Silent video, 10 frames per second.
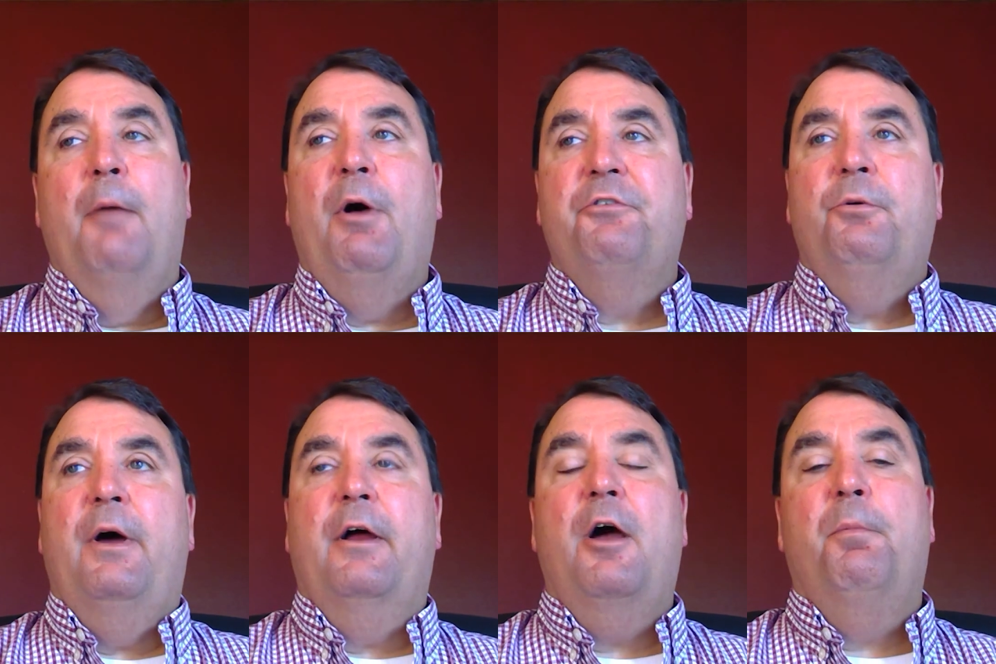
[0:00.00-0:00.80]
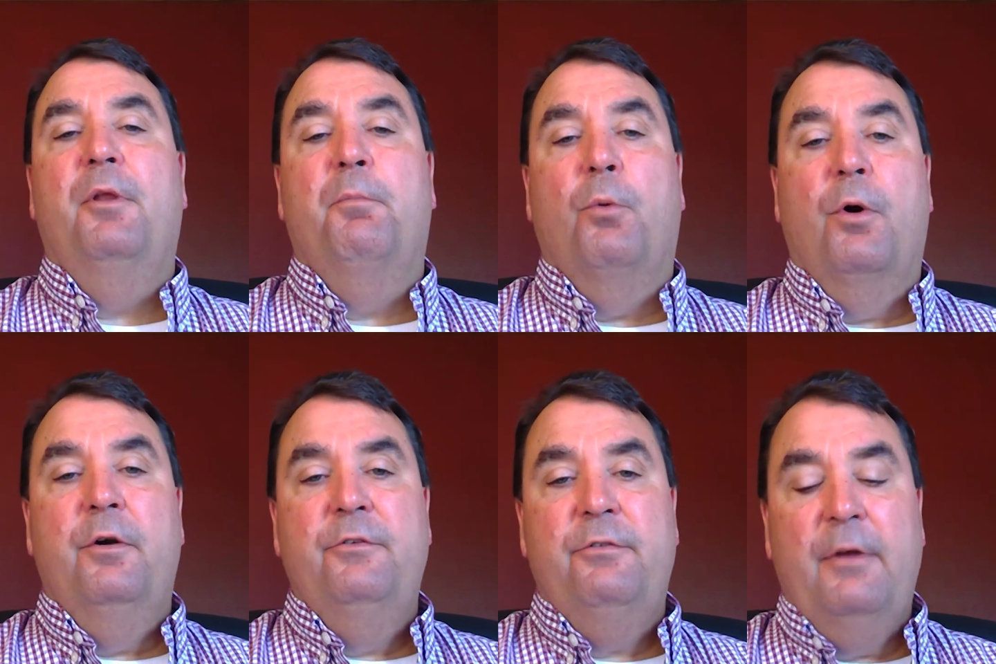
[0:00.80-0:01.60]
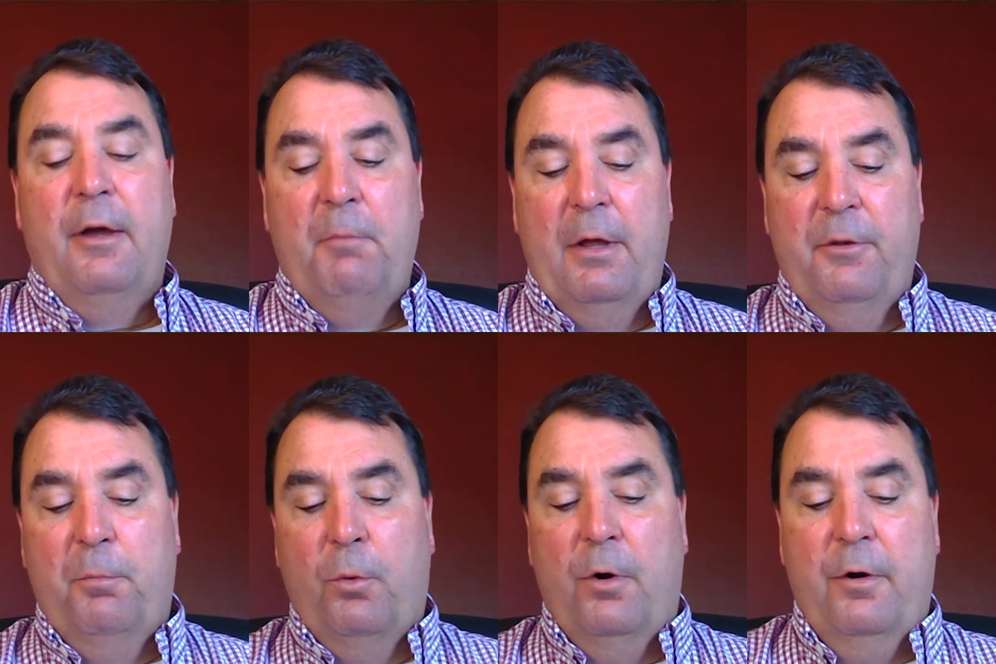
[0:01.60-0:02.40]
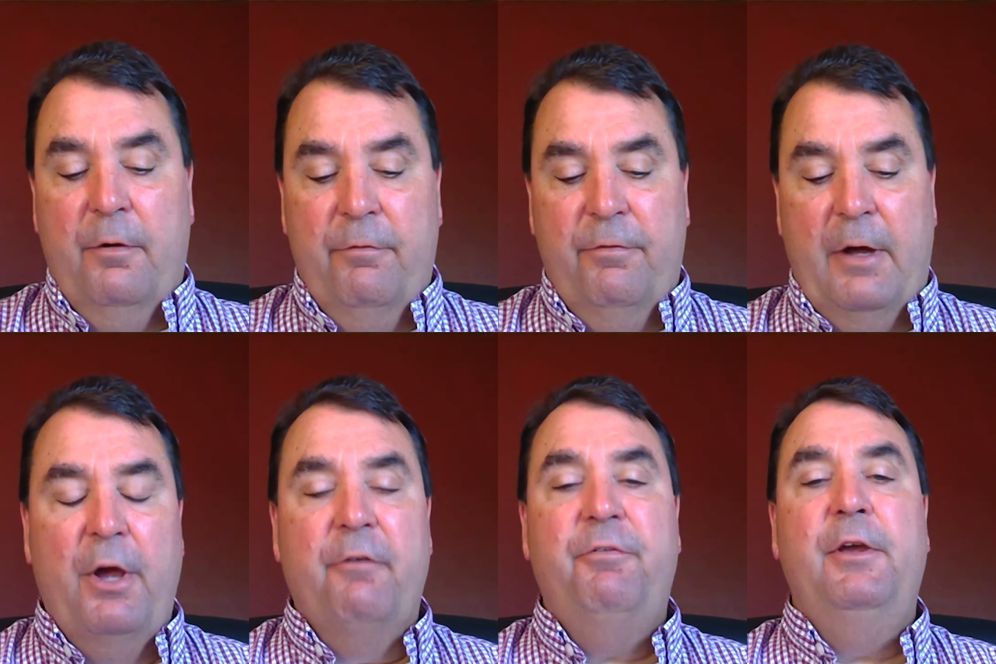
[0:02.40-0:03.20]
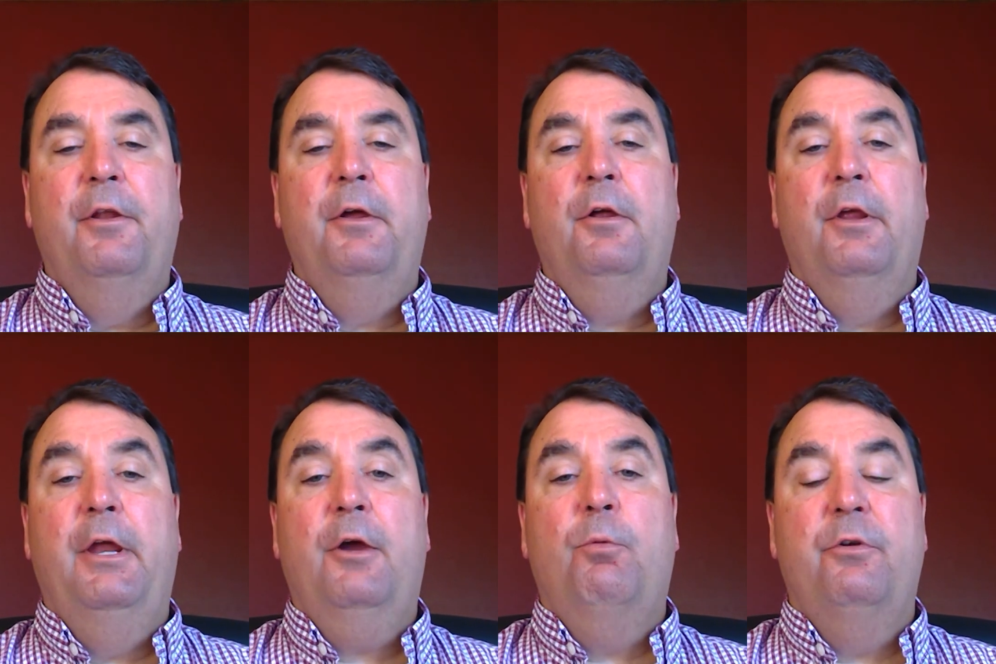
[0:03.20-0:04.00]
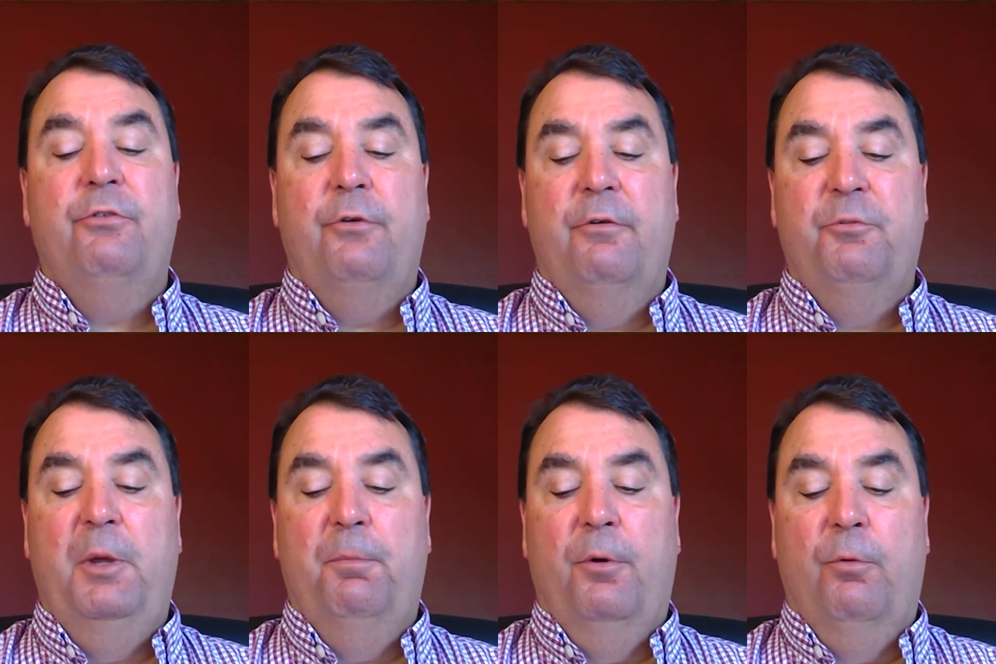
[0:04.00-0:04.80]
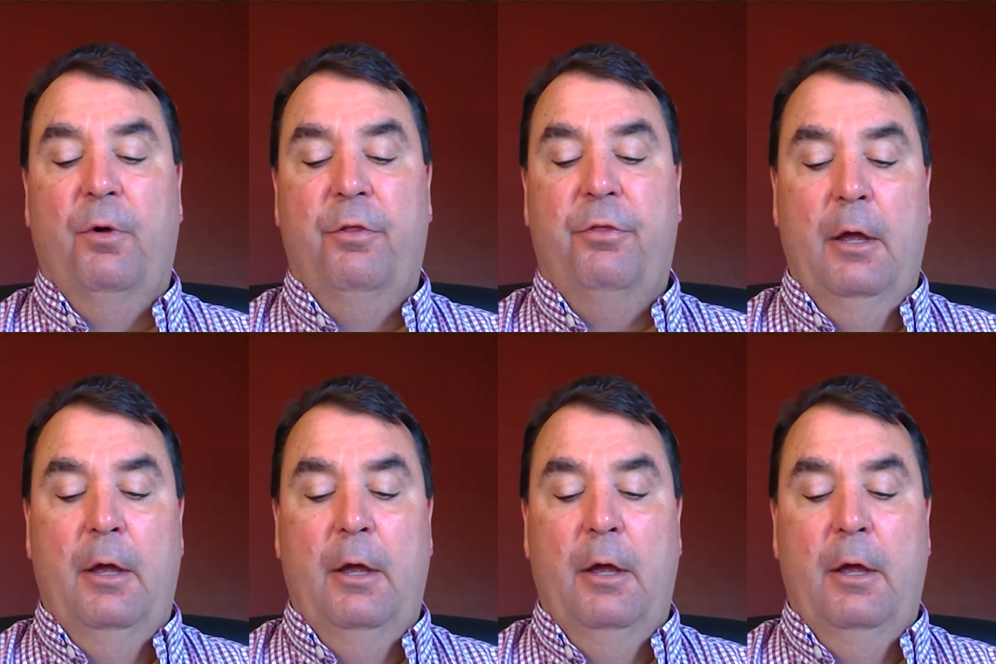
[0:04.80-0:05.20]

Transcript: I'm also on a couple of boards. I'm on the board of Bread of Healing Clinic, which serves people